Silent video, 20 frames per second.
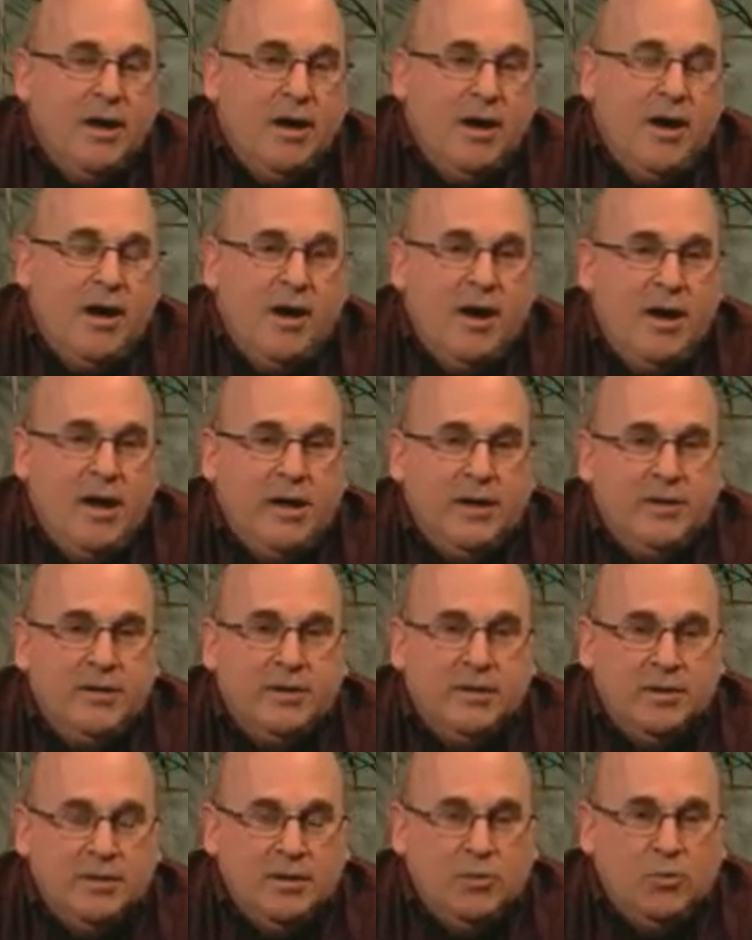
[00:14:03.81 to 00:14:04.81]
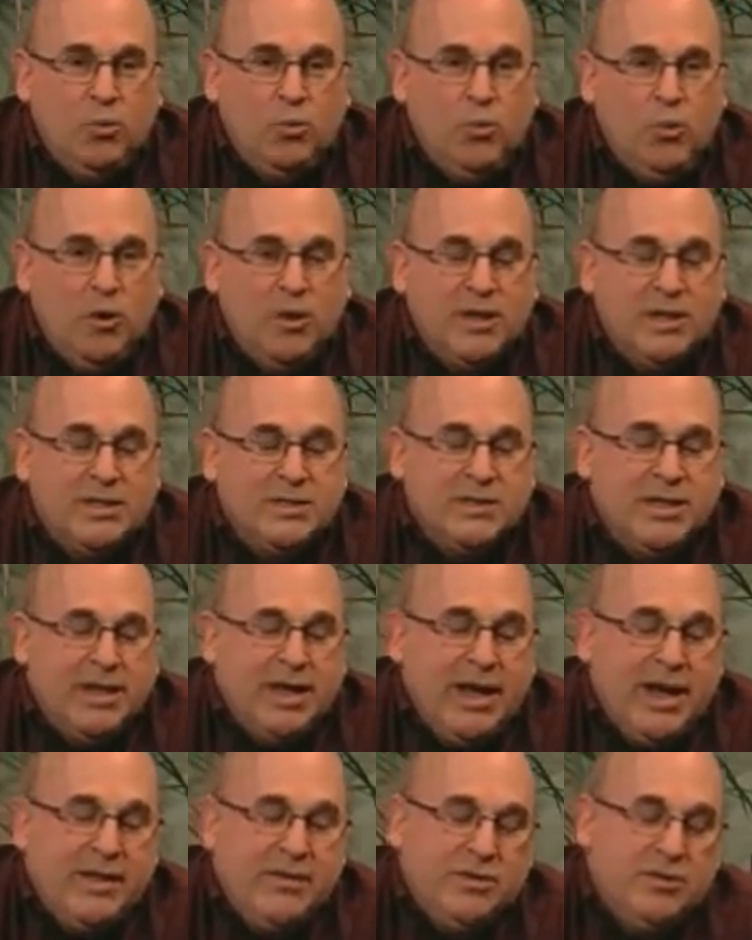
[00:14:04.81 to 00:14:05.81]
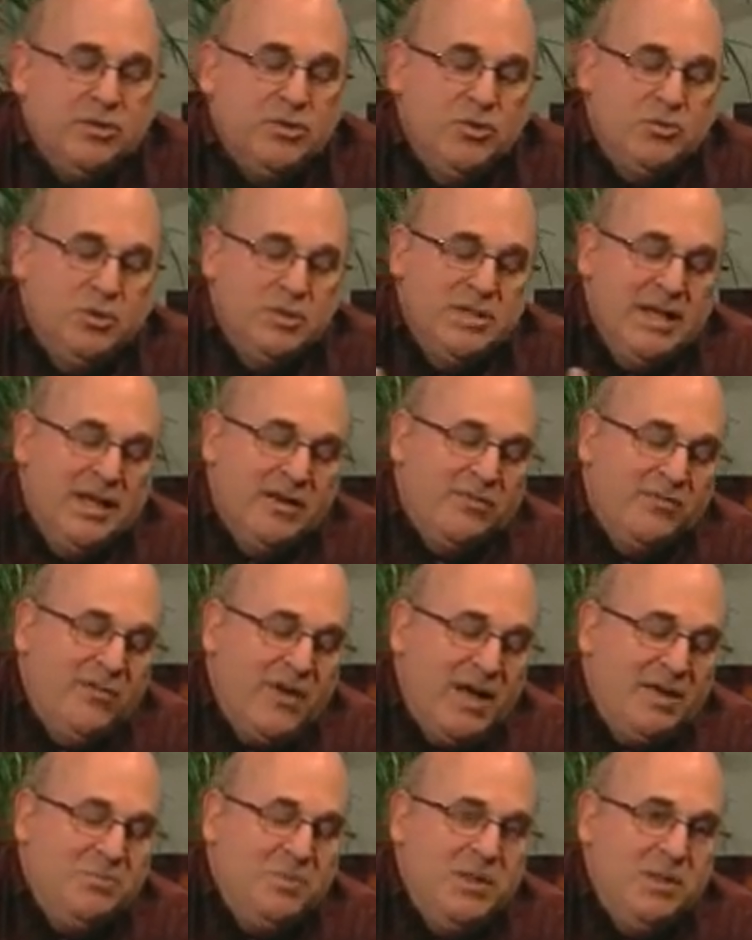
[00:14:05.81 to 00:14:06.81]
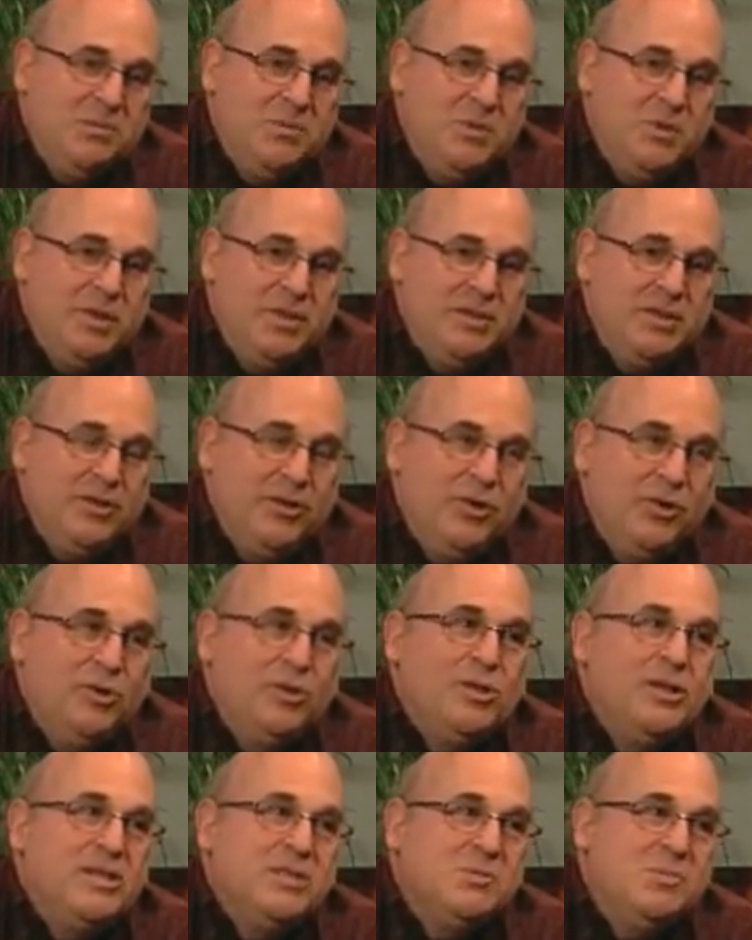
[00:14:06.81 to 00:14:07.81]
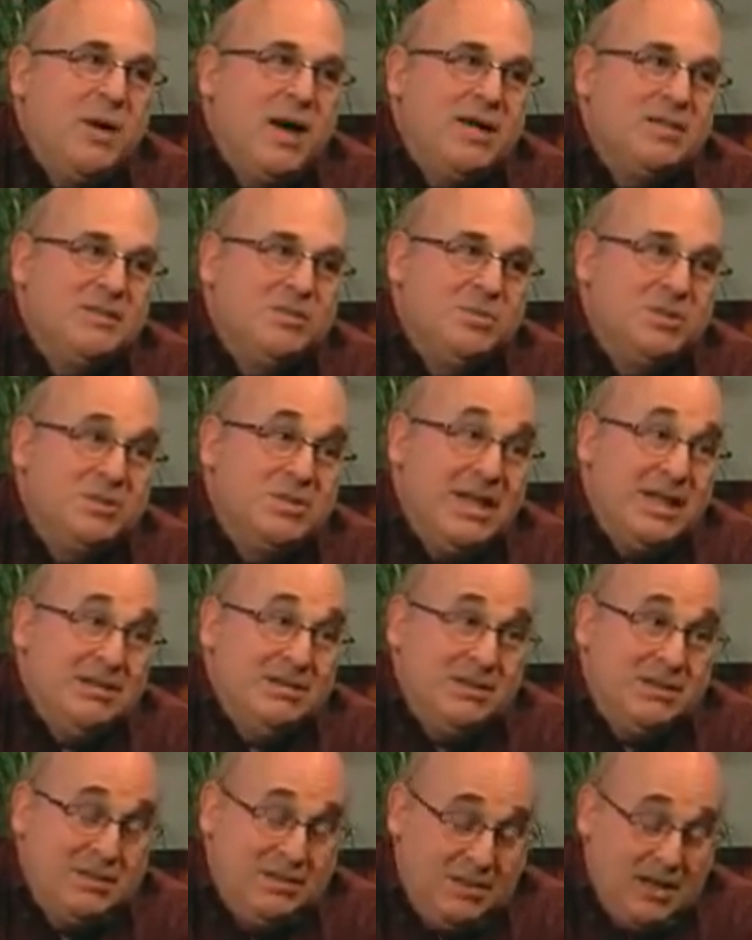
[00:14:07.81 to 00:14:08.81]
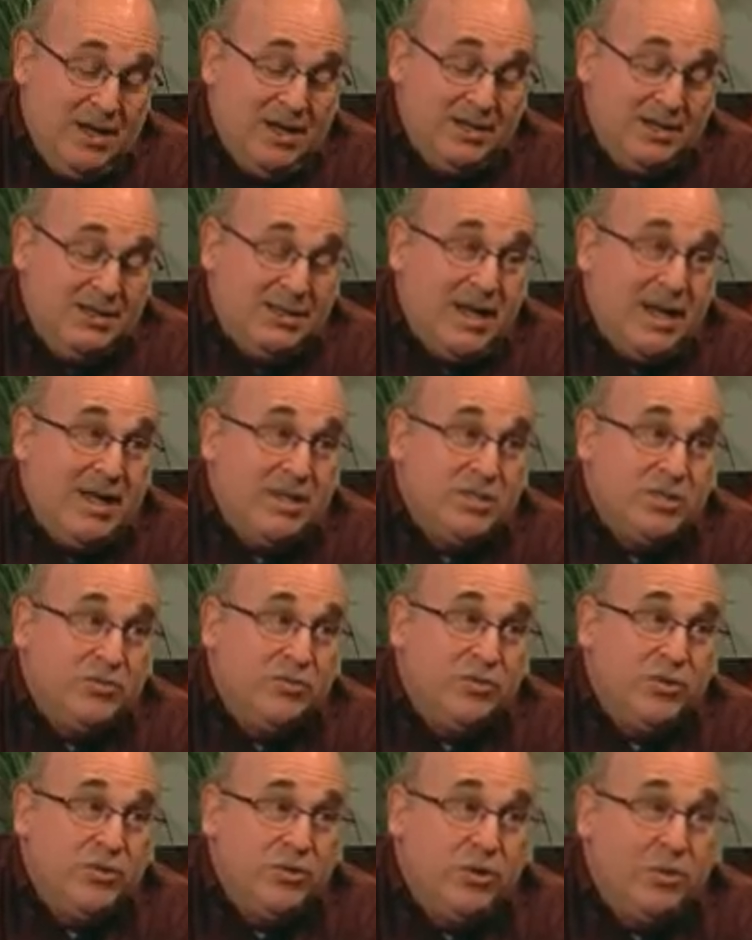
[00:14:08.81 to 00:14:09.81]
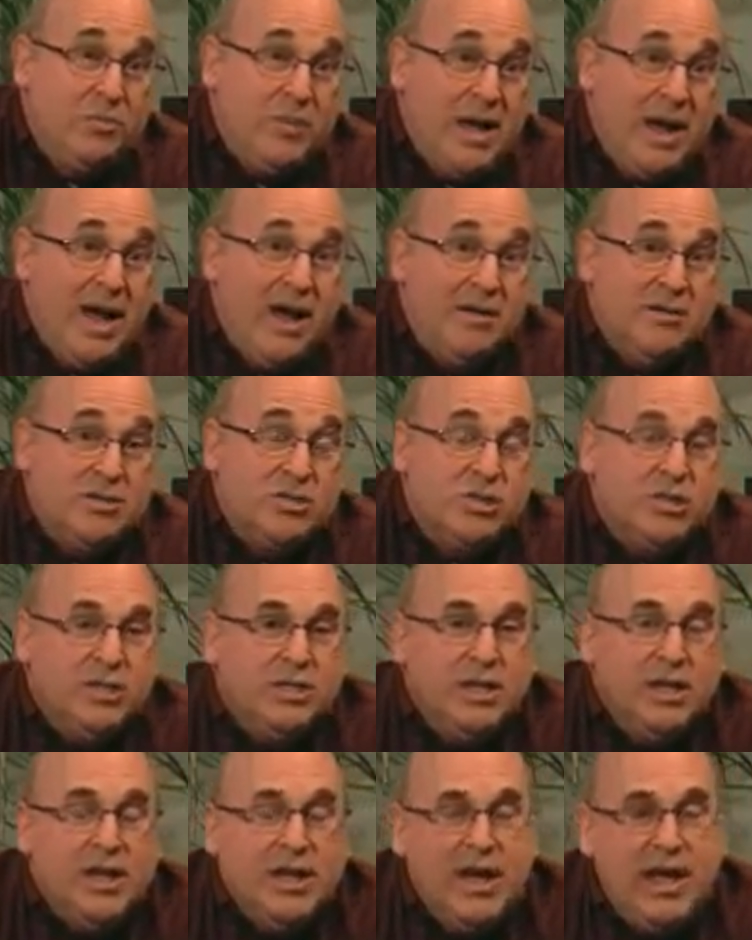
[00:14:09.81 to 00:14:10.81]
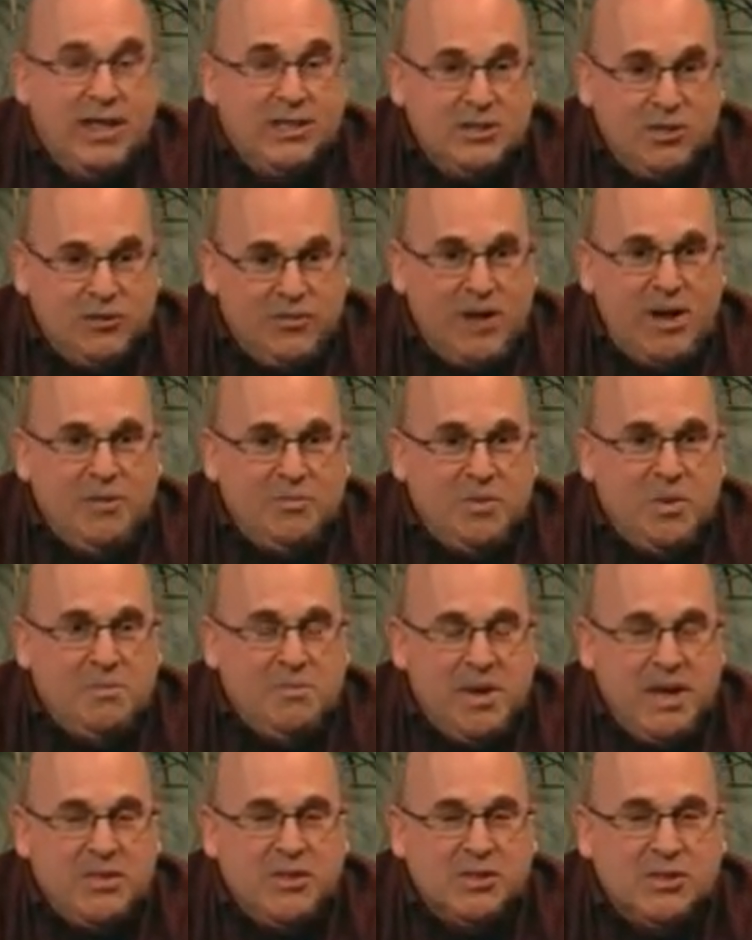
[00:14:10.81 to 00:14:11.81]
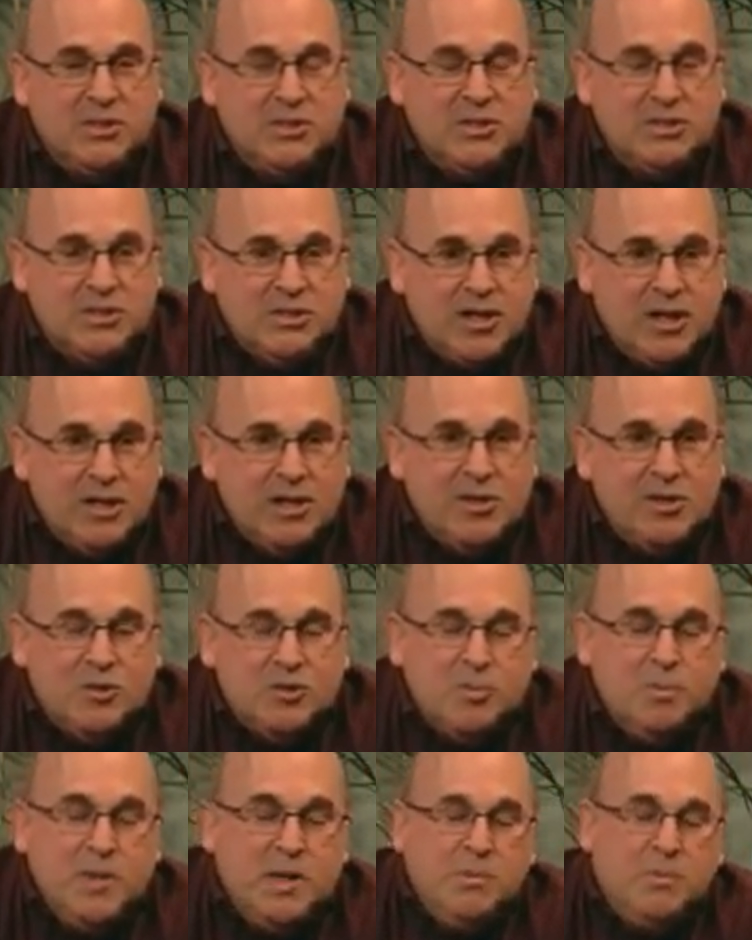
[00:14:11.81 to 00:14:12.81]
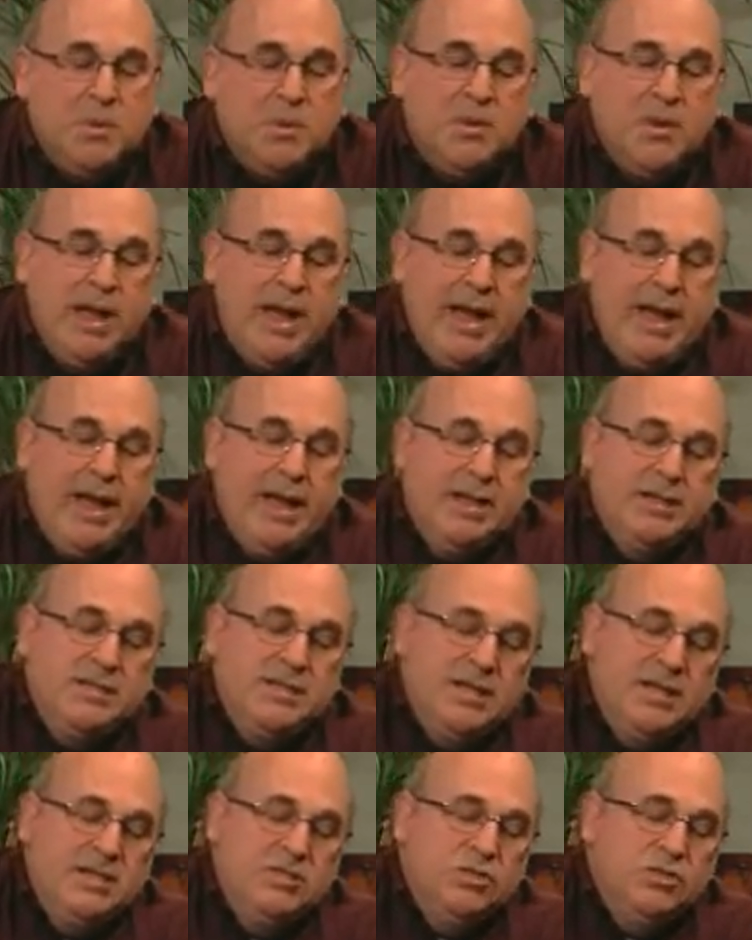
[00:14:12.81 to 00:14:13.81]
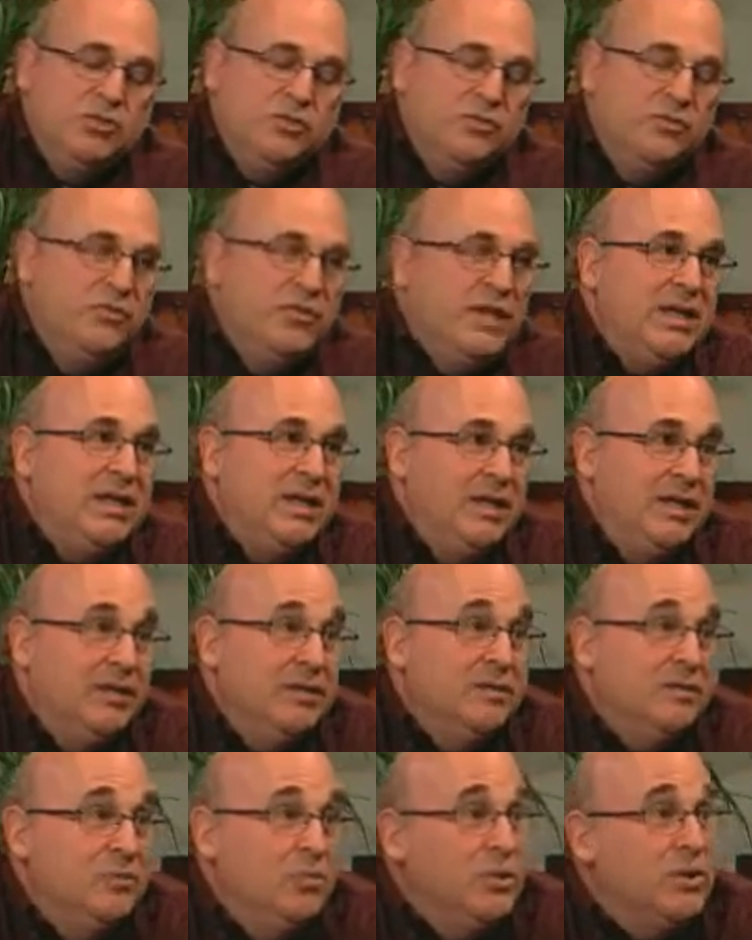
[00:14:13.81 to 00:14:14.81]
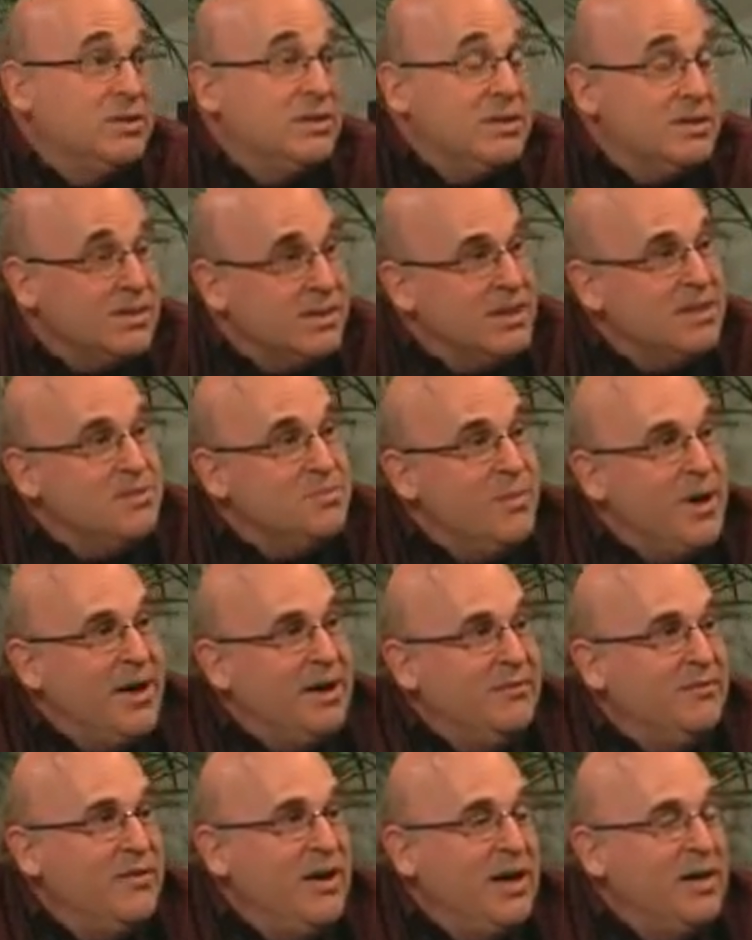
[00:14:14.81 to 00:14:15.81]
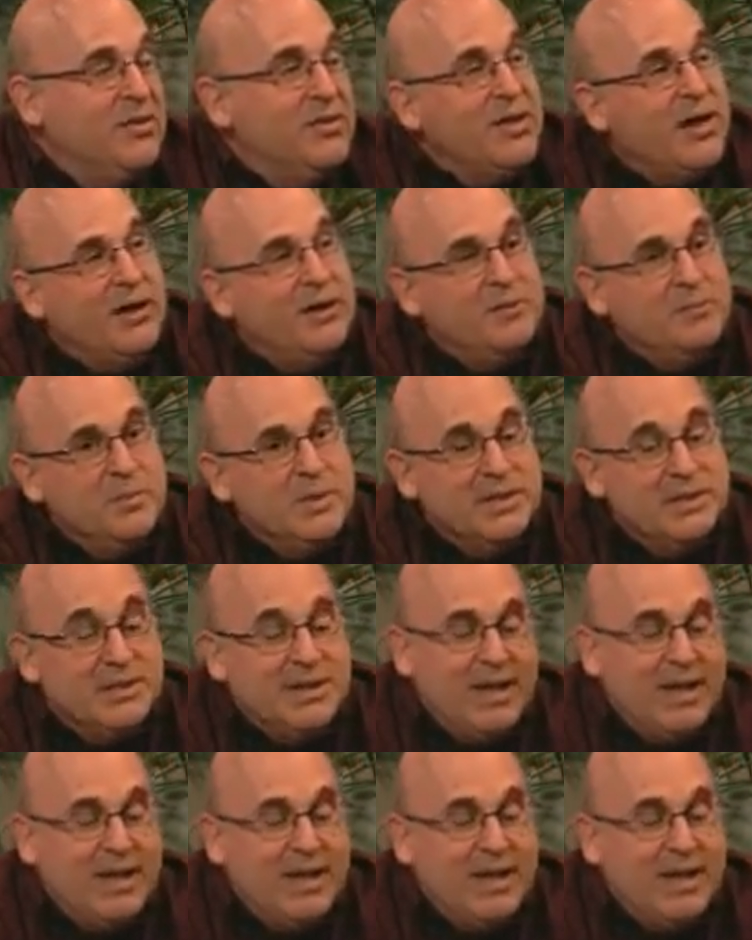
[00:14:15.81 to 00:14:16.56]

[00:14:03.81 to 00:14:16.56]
on working together to identify people at the earliest possible uh, stage of the neurobiology and develop the methods to study those people and intervene with disease modifying therapies